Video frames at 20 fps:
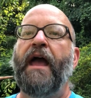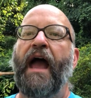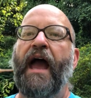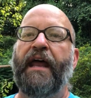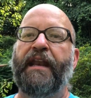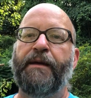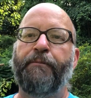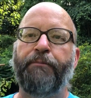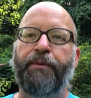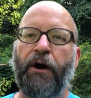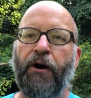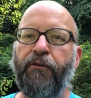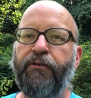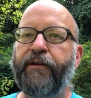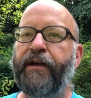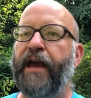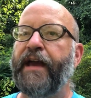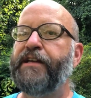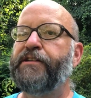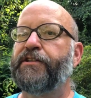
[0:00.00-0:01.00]
And in both
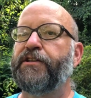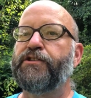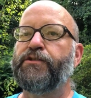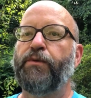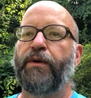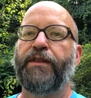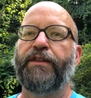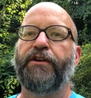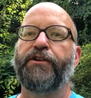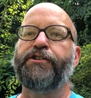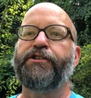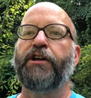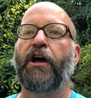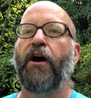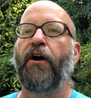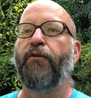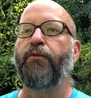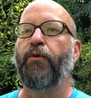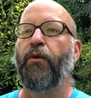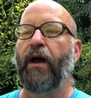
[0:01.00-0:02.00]
cases, when they're
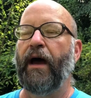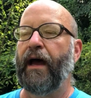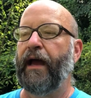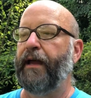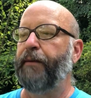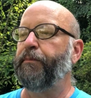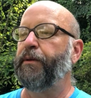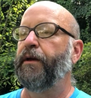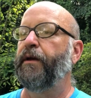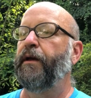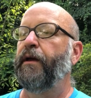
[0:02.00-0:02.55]
soft ripe,